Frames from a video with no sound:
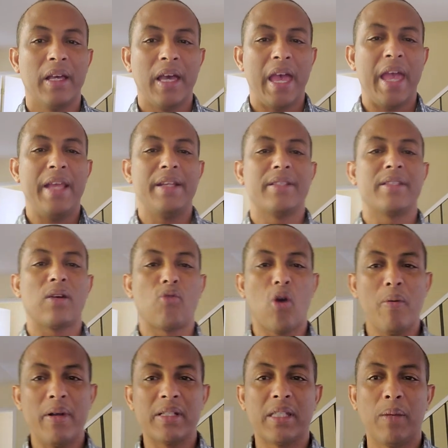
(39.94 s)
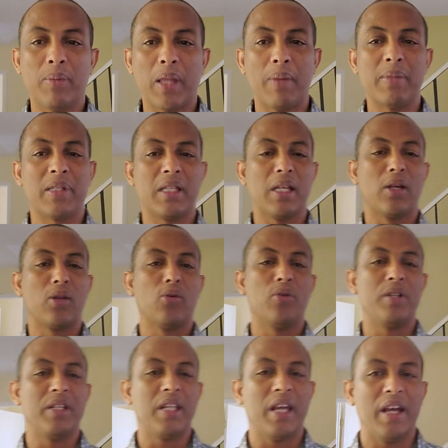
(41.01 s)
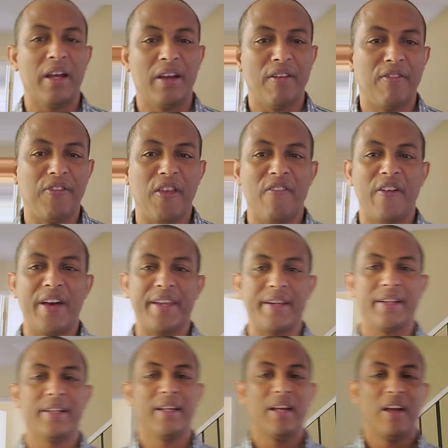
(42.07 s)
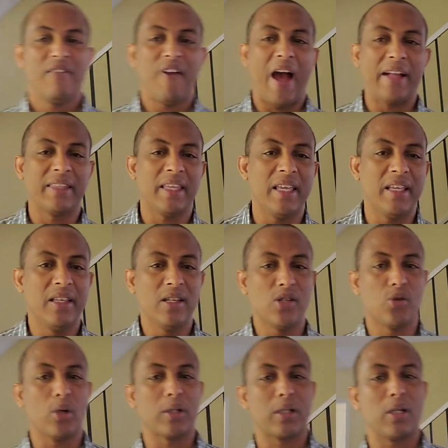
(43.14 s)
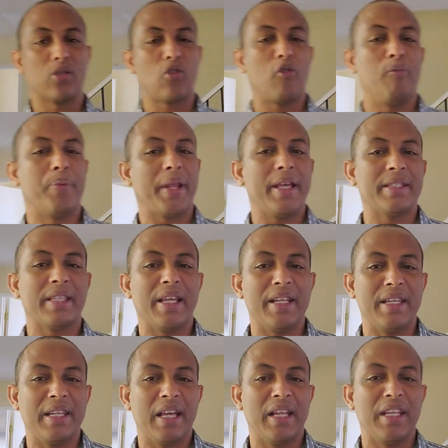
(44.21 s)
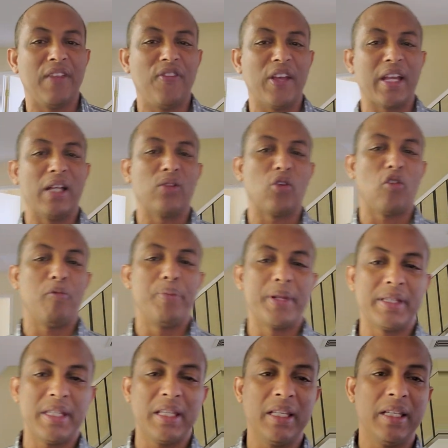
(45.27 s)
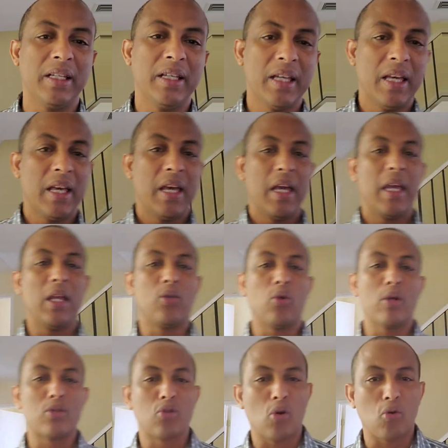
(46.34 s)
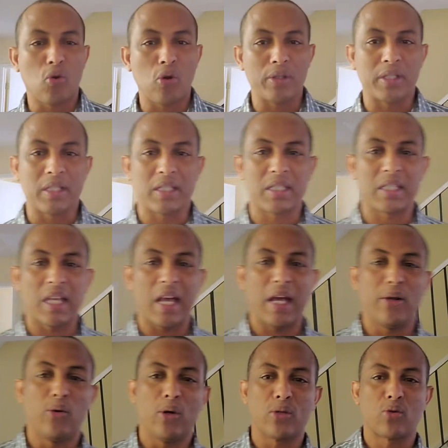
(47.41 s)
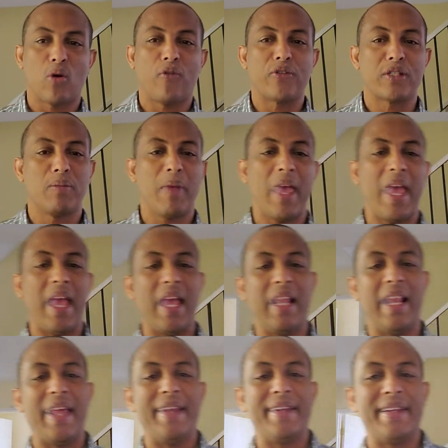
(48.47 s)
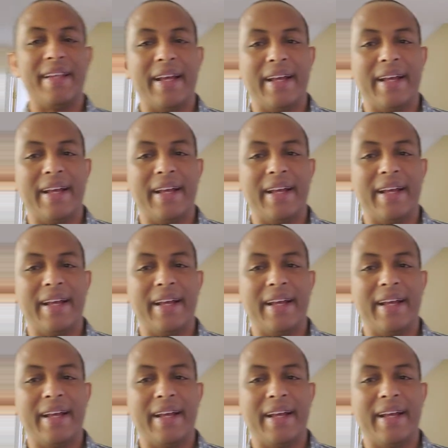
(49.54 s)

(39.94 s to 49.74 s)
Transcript: and the common symptoms include fever, fatigue, shortness of breath, and difficulty of breathing. It also causes loss of smell and